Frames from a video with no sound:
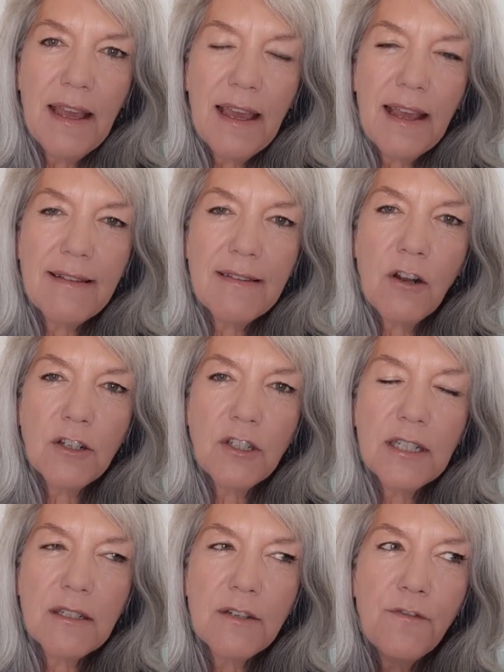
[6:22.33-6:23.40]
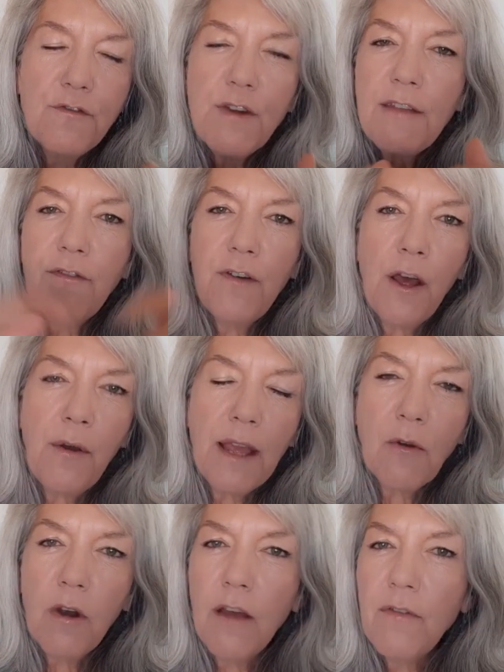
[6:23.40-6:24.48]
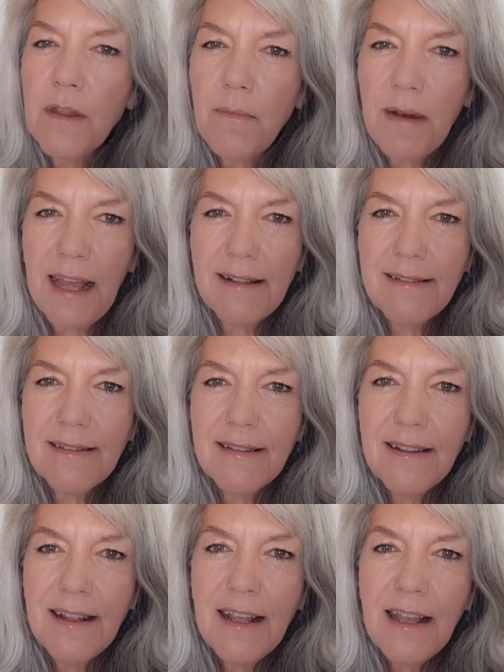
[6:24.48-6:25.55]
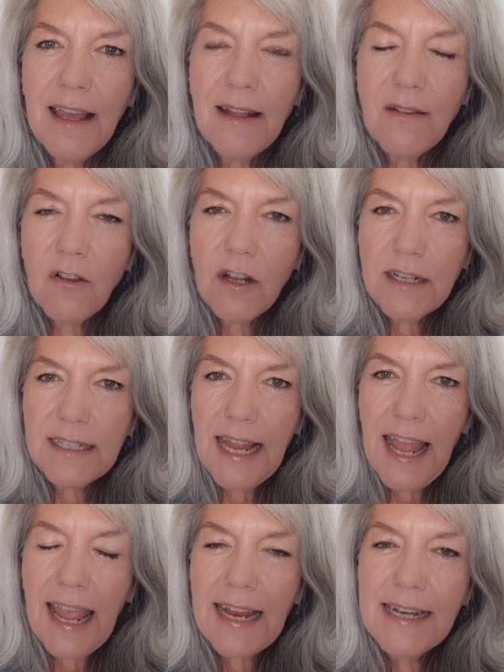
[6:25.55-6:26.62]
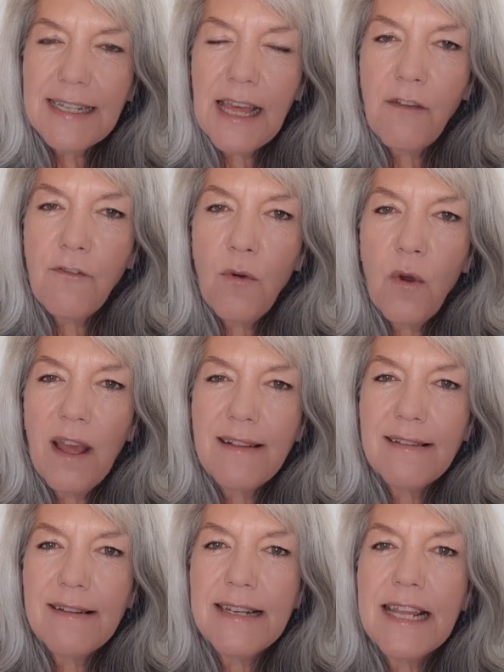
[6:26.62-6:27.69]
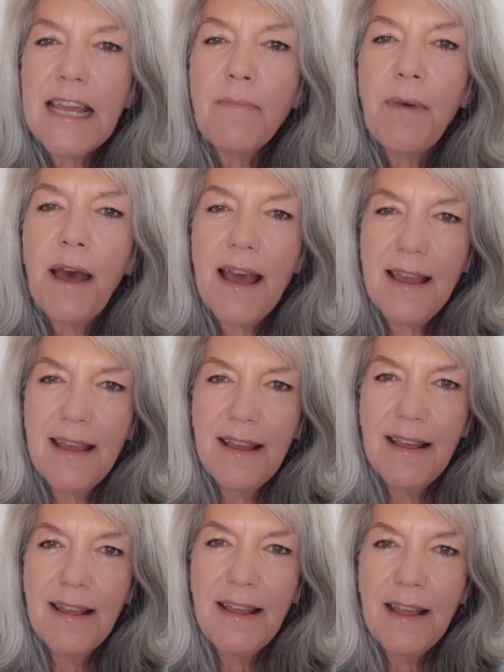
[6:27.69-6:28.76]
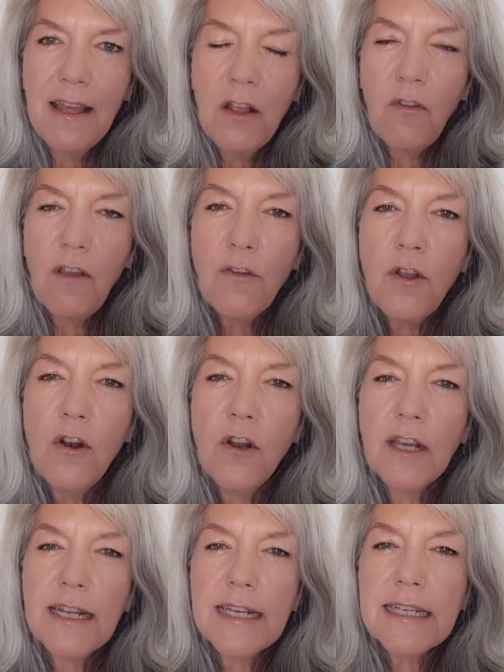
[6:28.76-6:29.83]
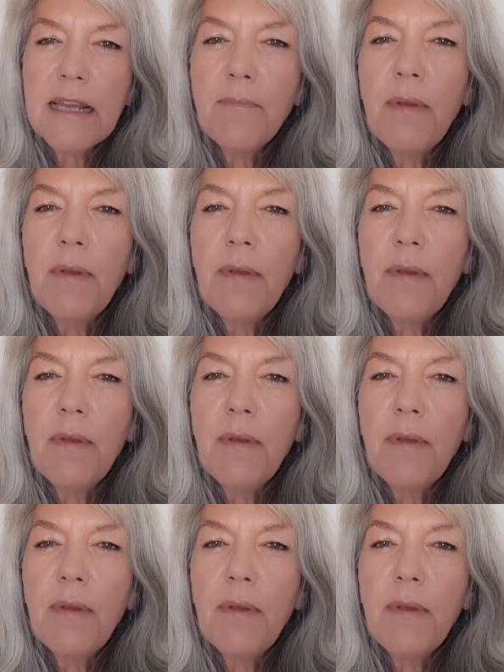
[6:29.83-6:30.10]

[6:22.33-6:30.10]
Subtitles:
It's not just free flowing all over the place. It's contained, therefore it's deeper. So if you look at a deep